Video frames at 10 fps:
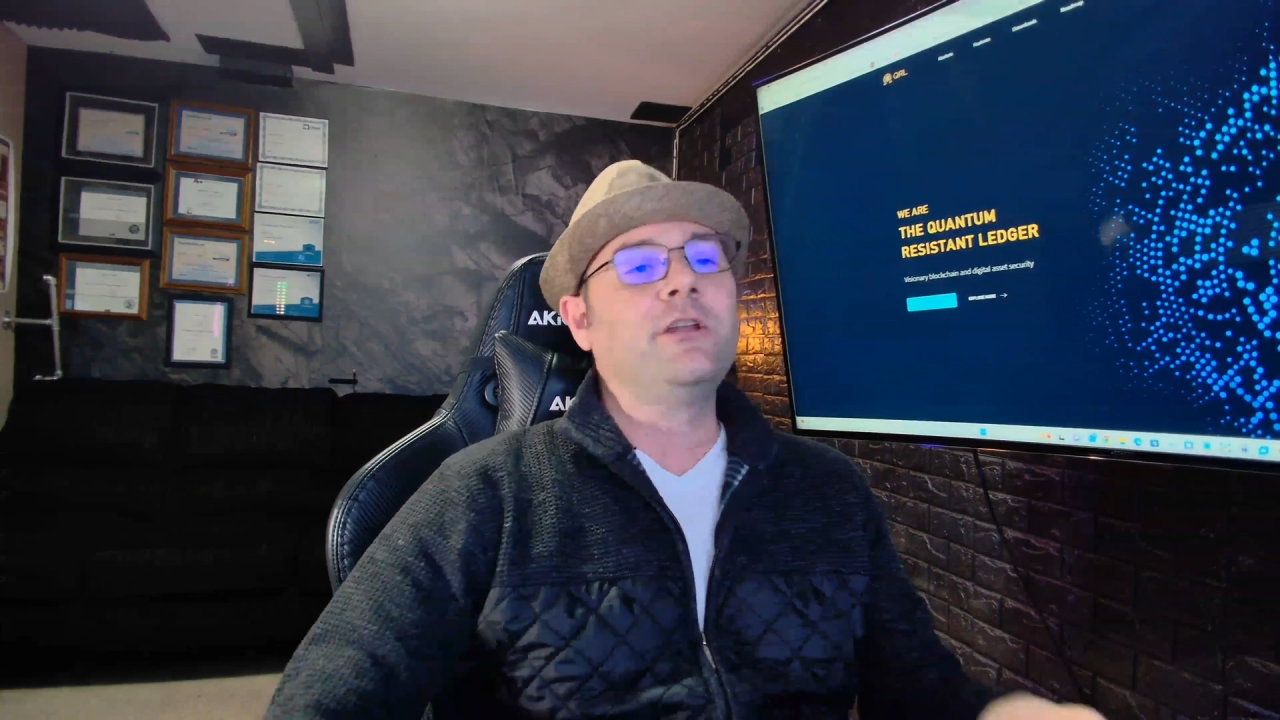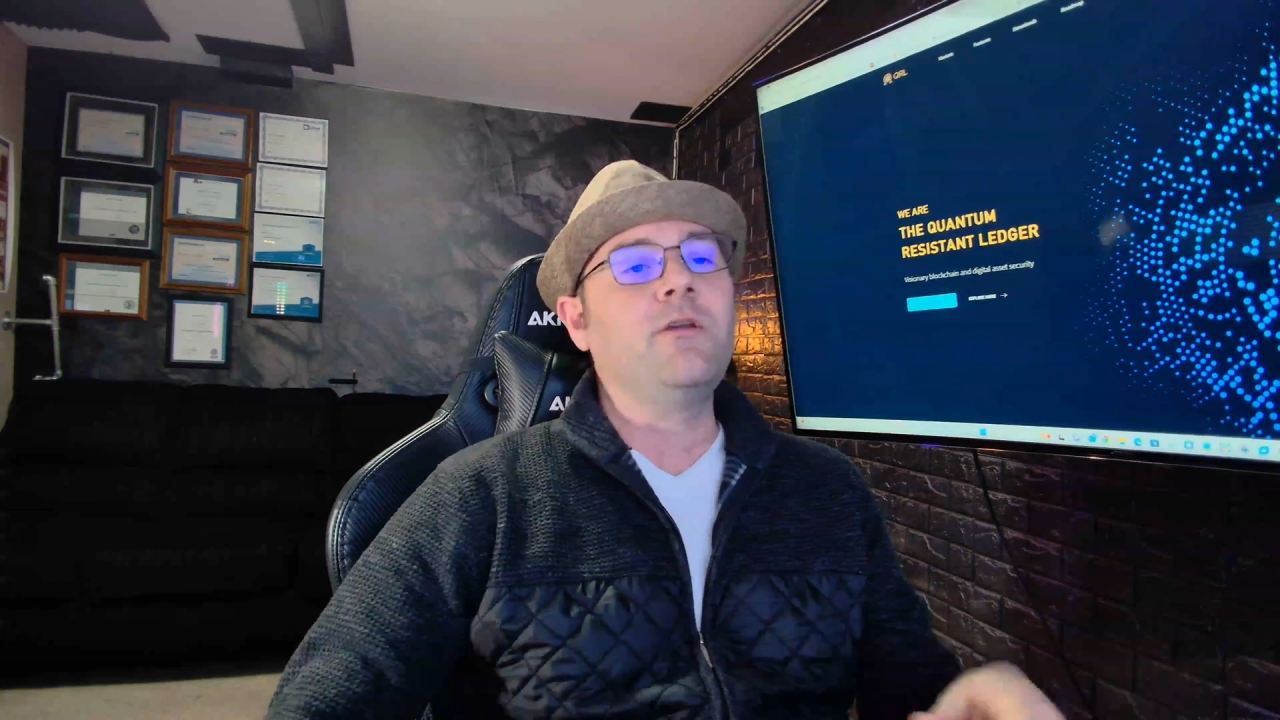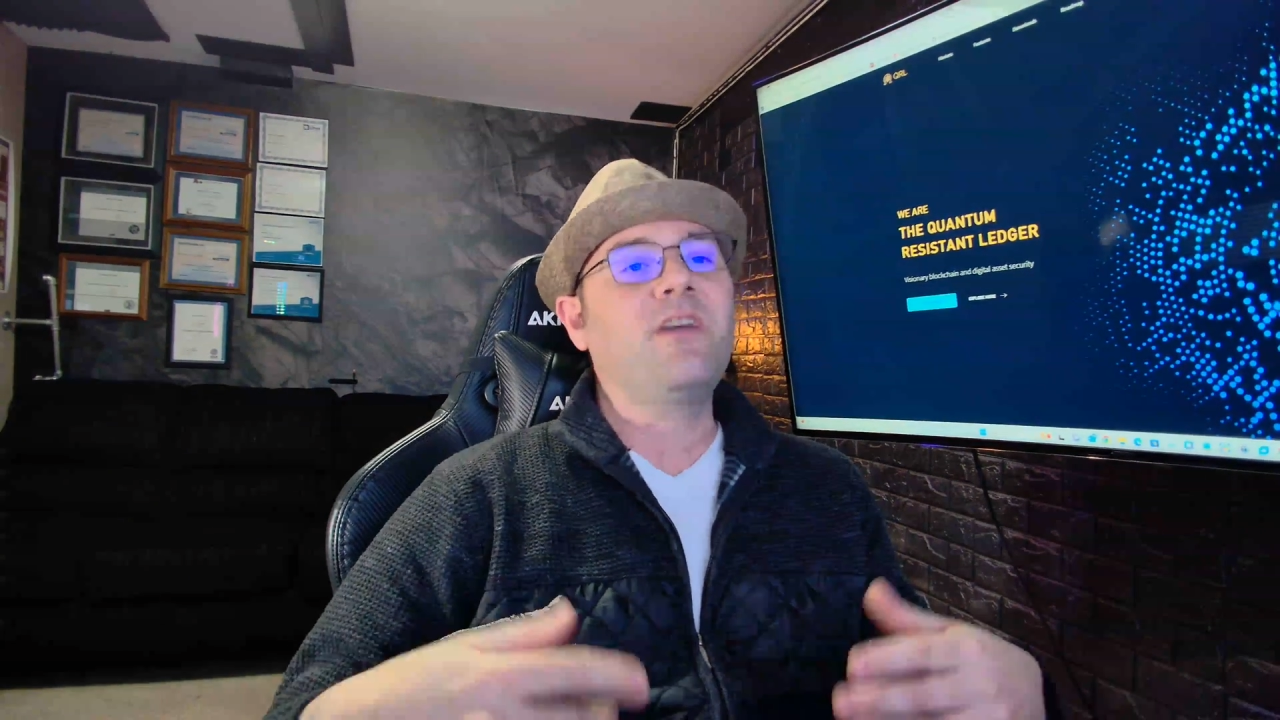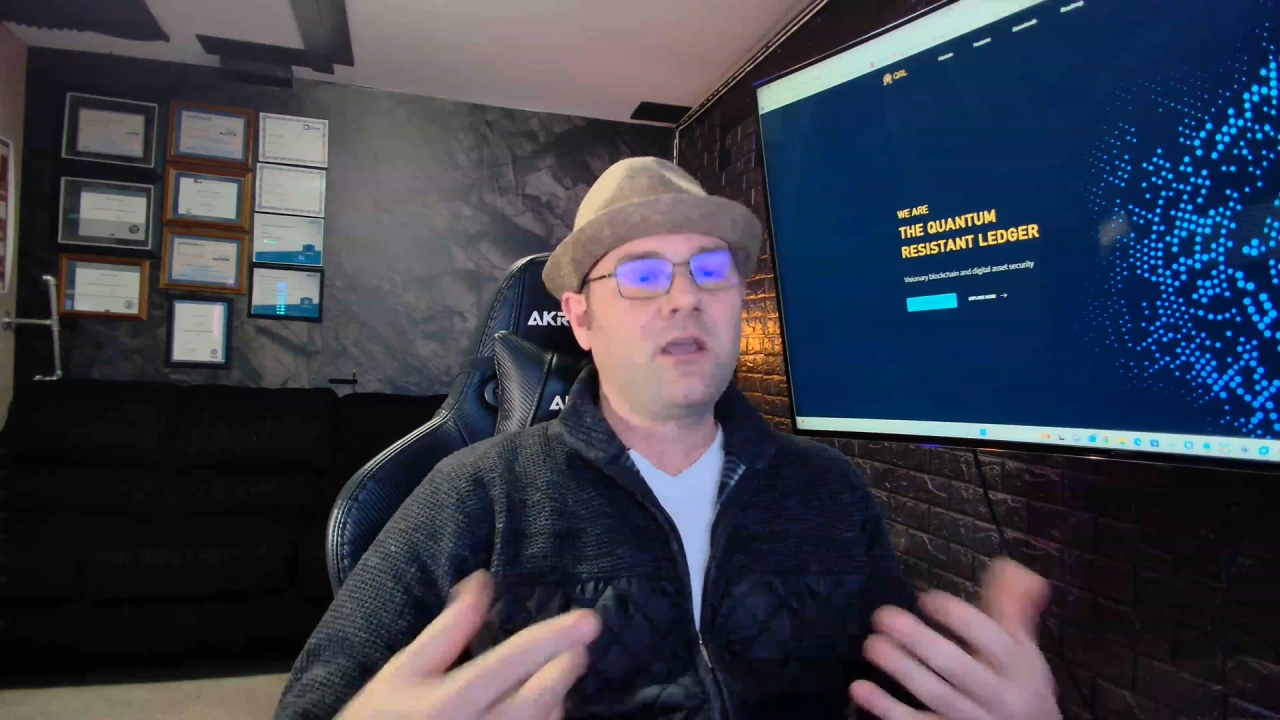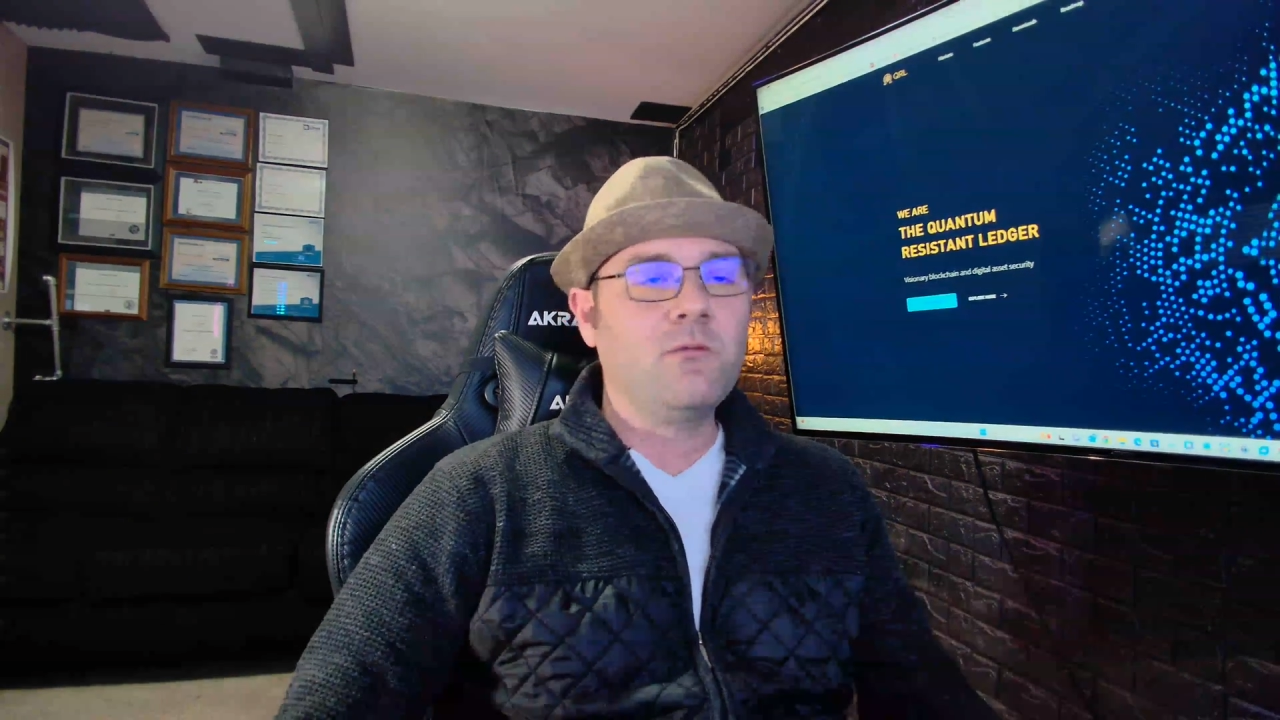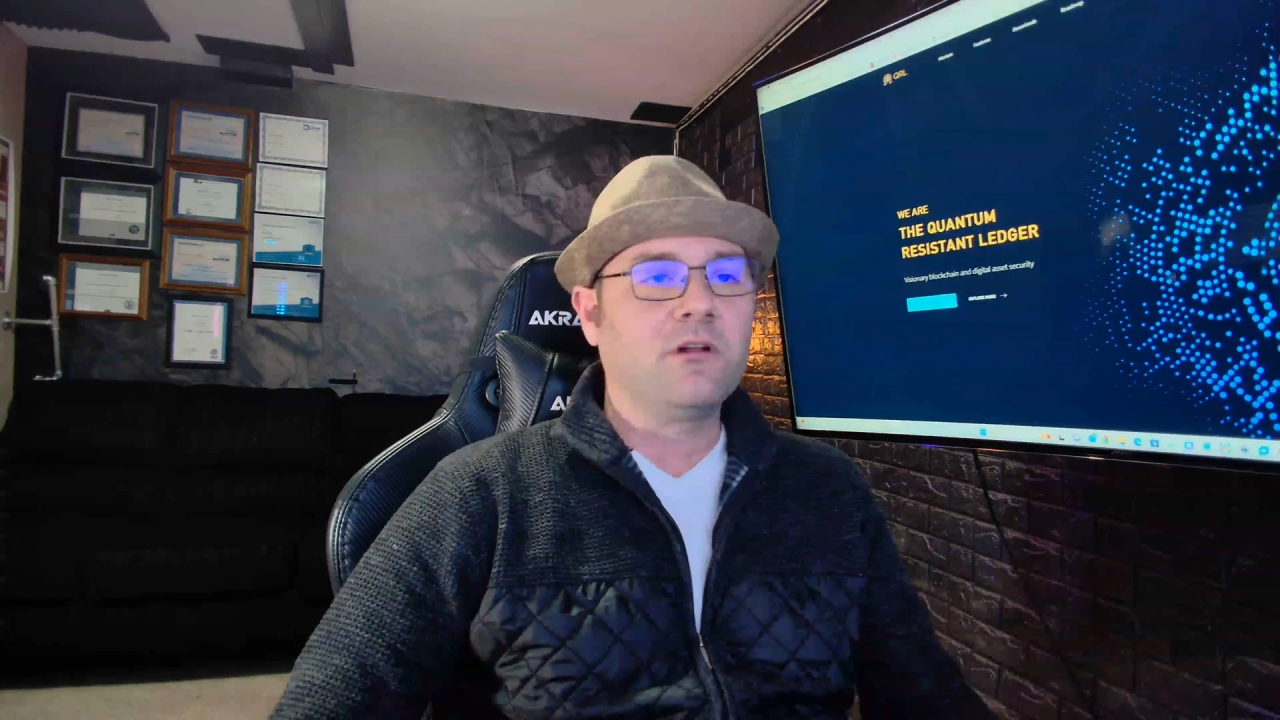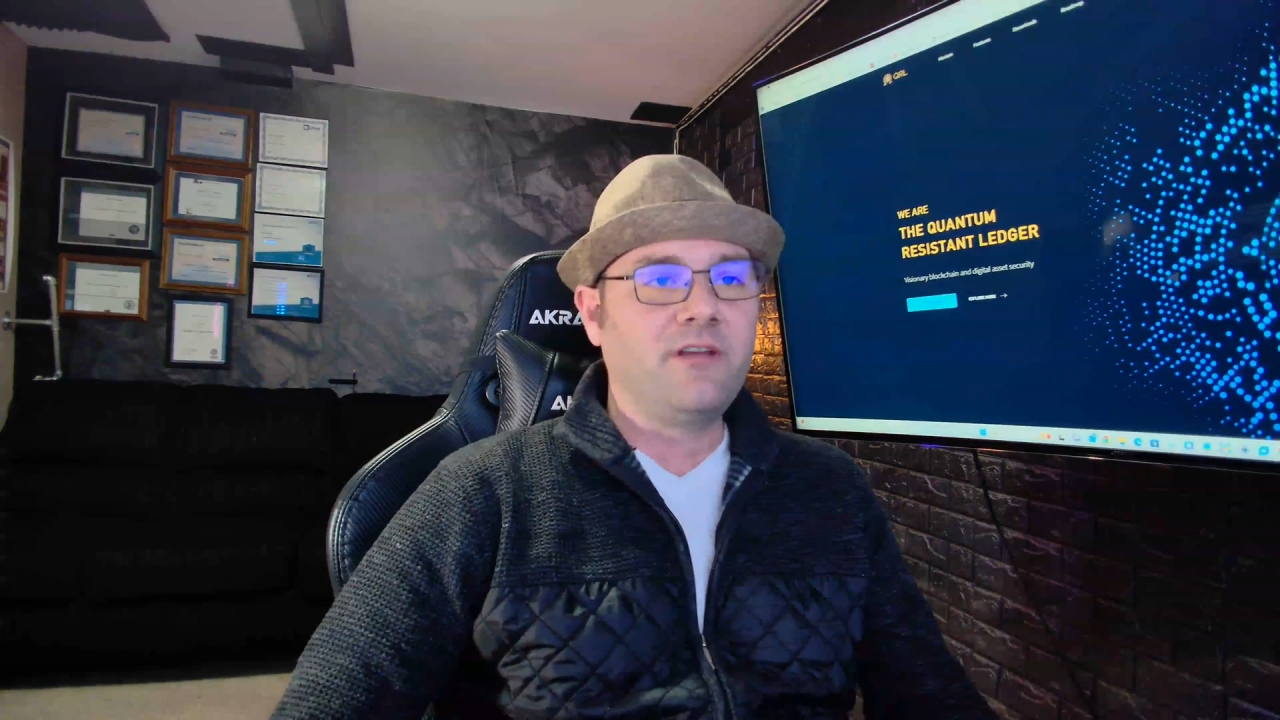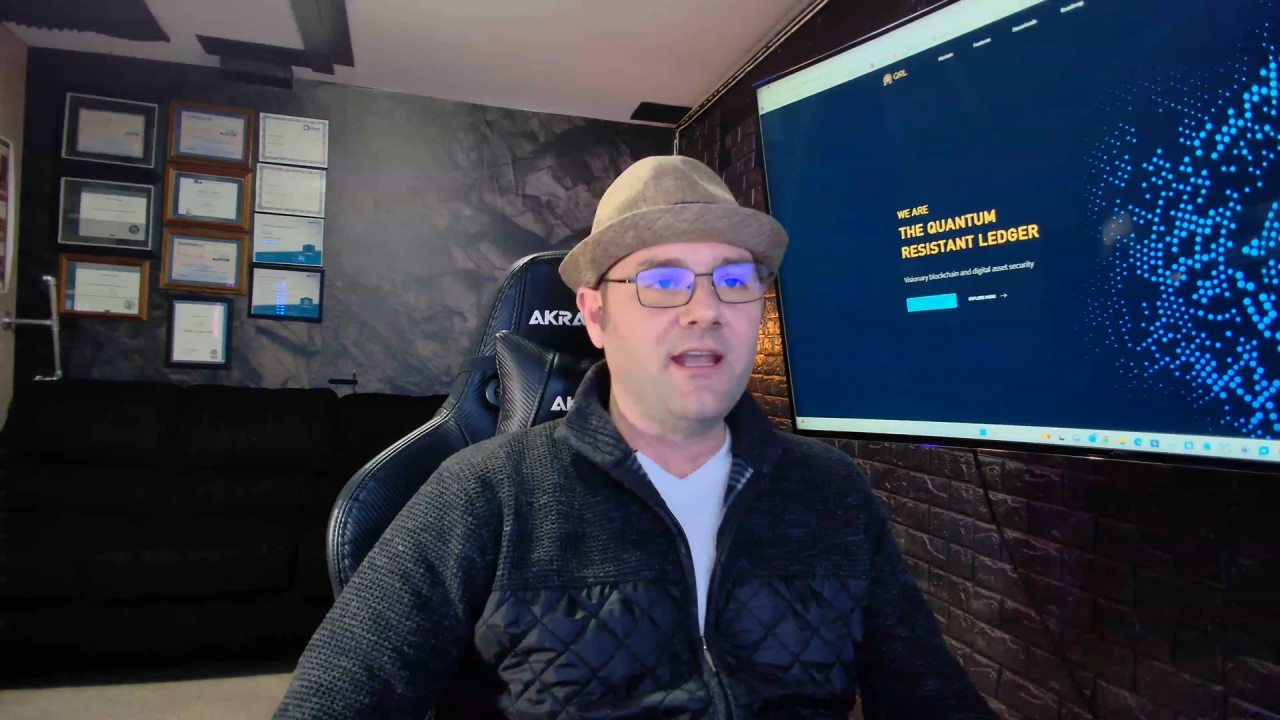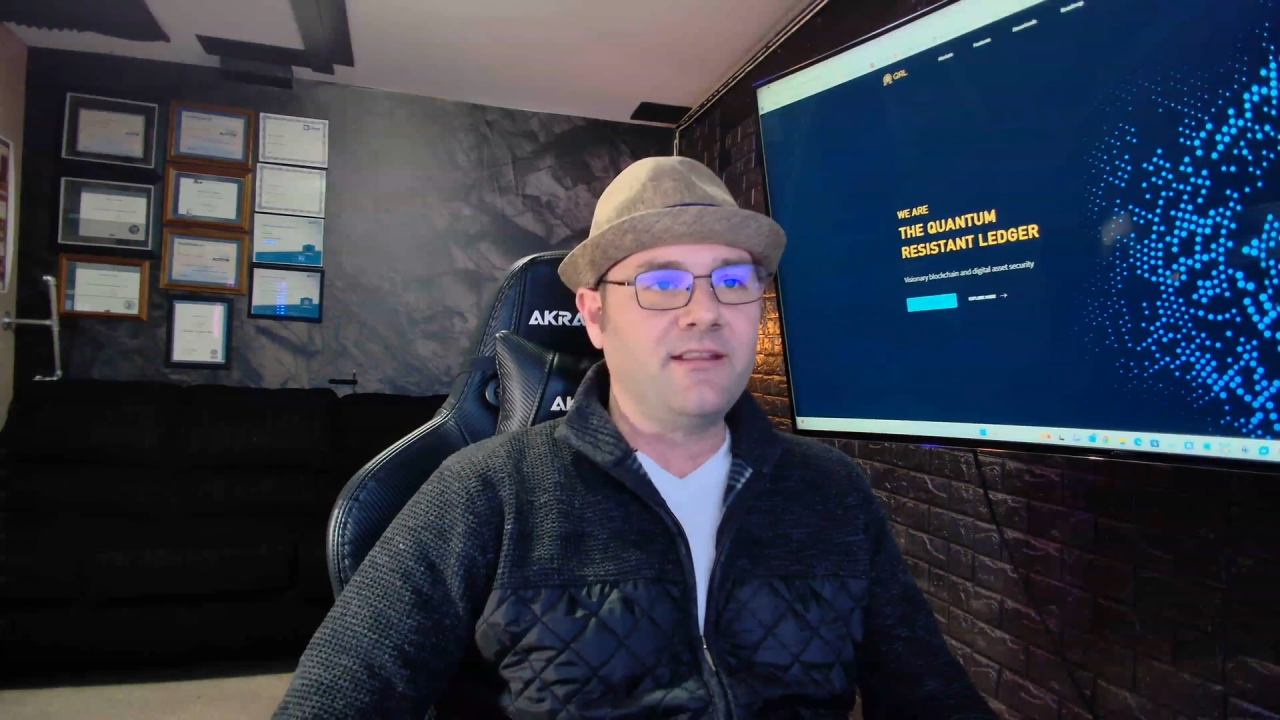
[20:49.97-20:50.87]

think it will take